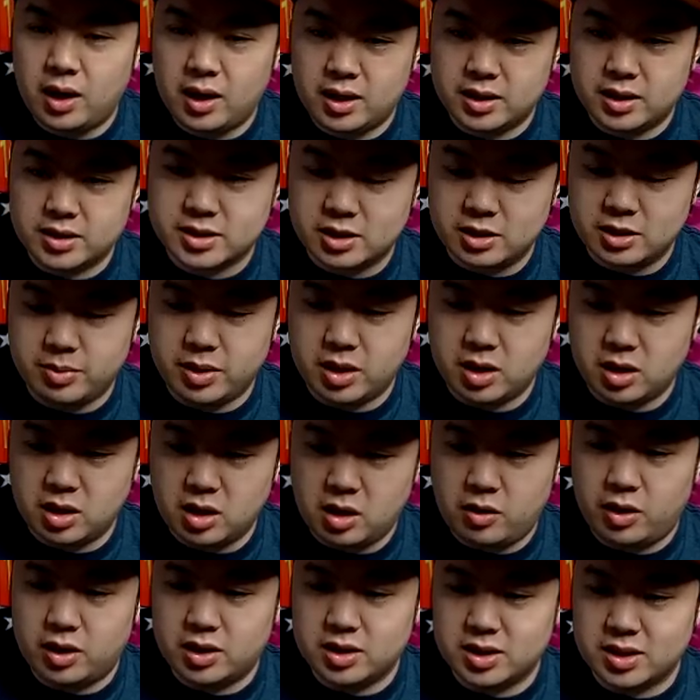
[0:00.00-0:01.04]
is a little bit
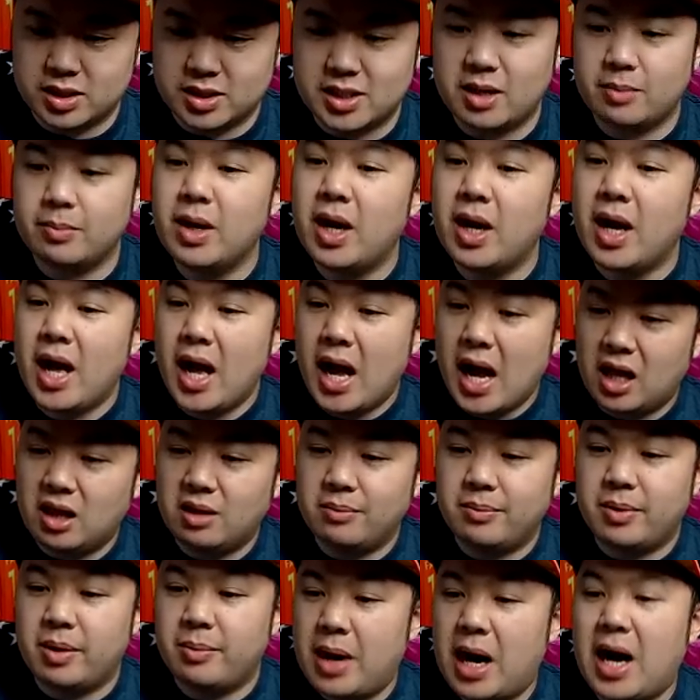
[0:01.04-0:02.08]
low on the stamp.
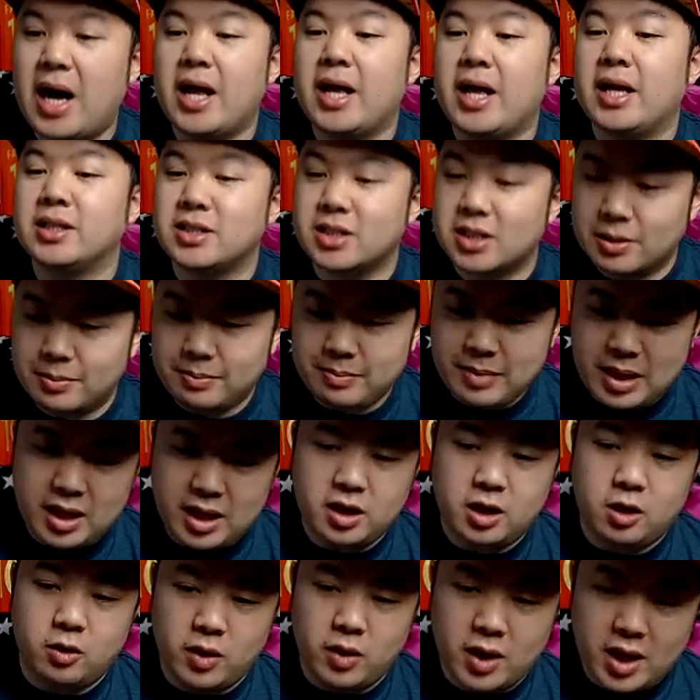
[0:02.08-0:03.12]
Alaba and
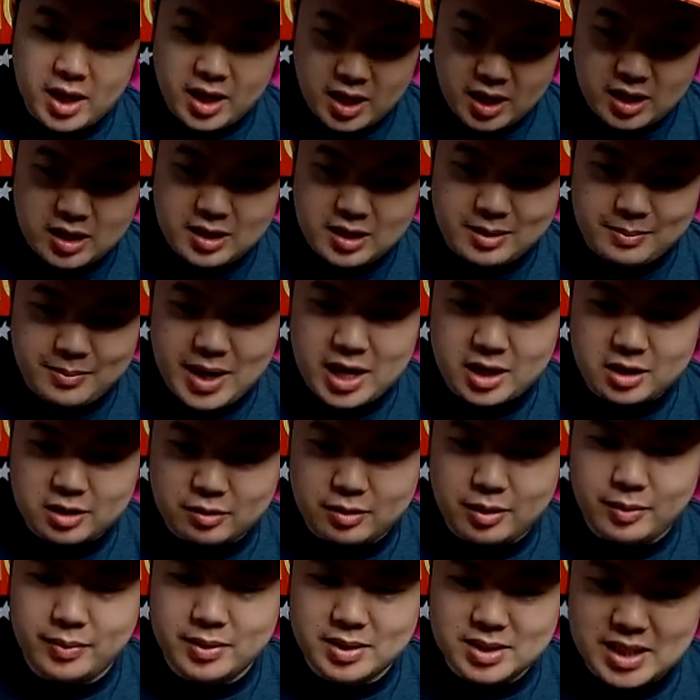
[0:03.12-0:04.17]
Semedo in the back
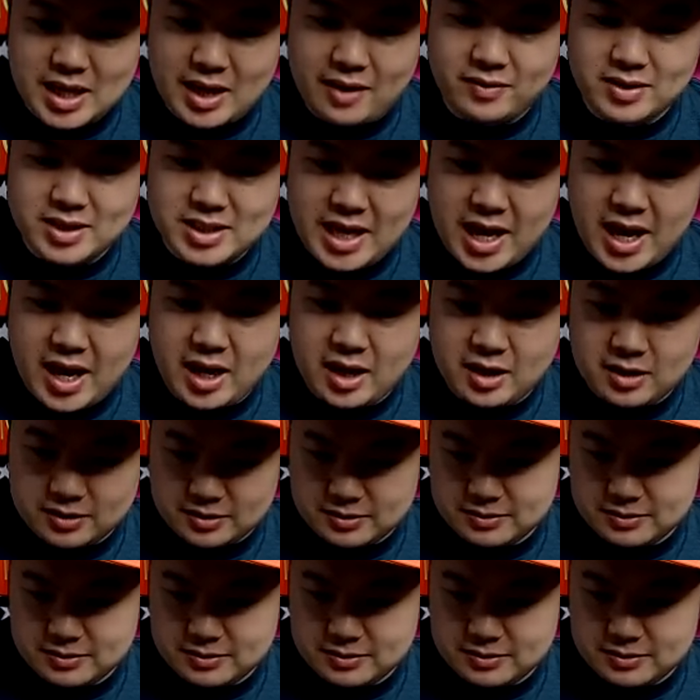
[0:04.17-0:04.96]
three with David De Gea